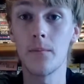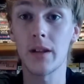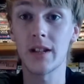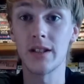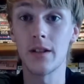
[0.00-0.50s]

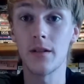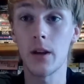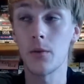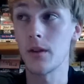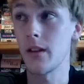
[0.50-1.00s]
because it
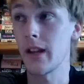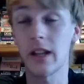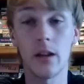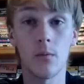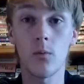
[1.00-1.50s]
would like
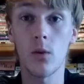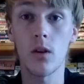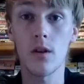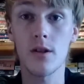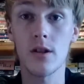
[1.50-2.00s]
get
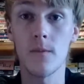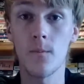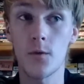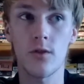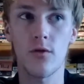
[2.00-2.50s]
worse
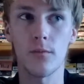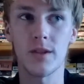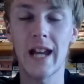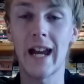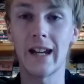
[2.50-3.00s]
just from
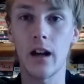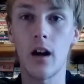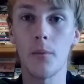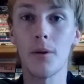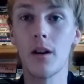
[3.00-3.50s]
standing up.